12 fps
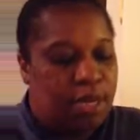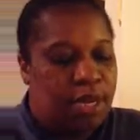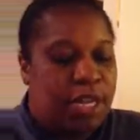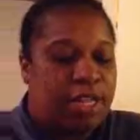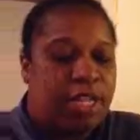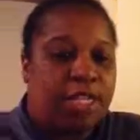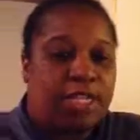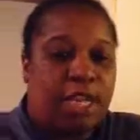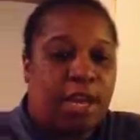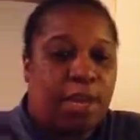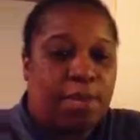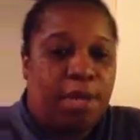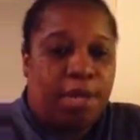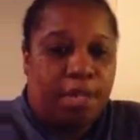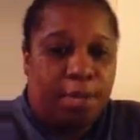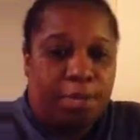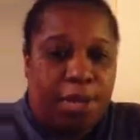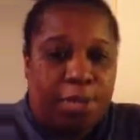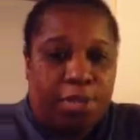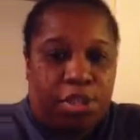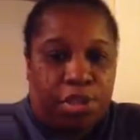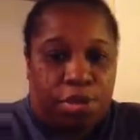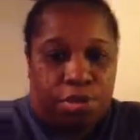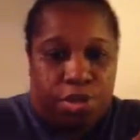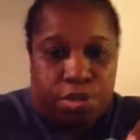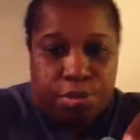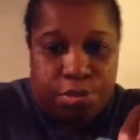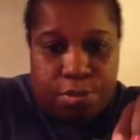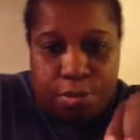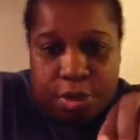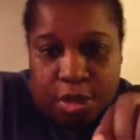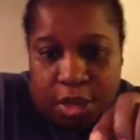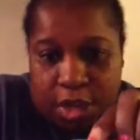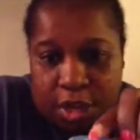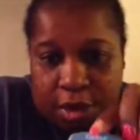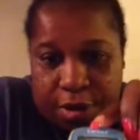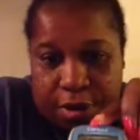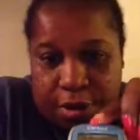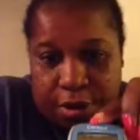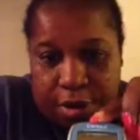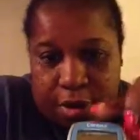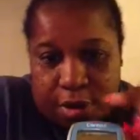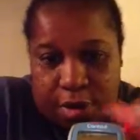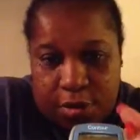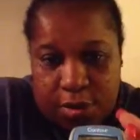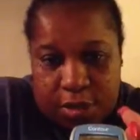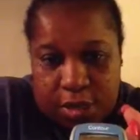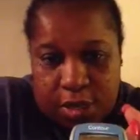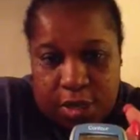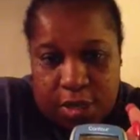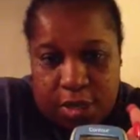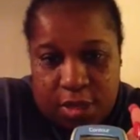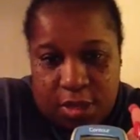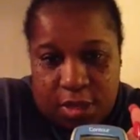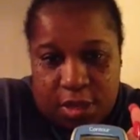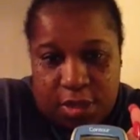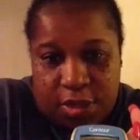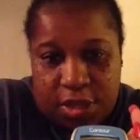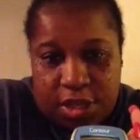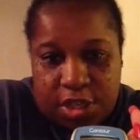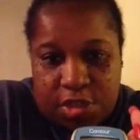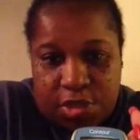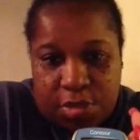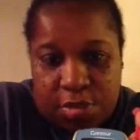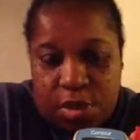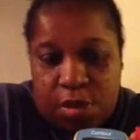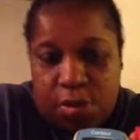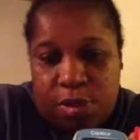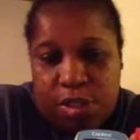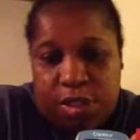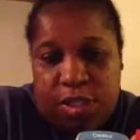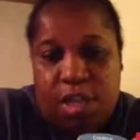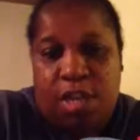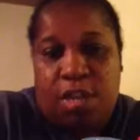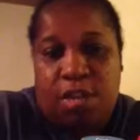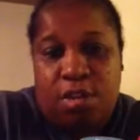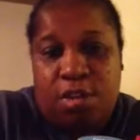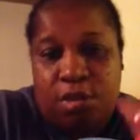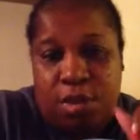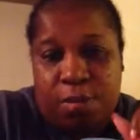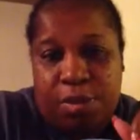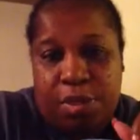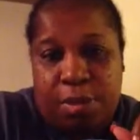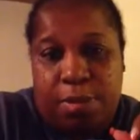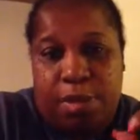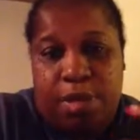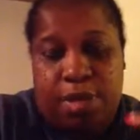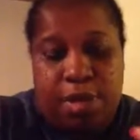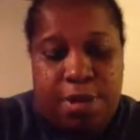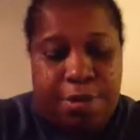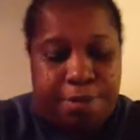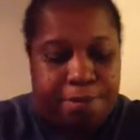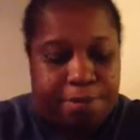And at that time, the beep shows you here, you see the little test strip, which is saying you can put the blood there.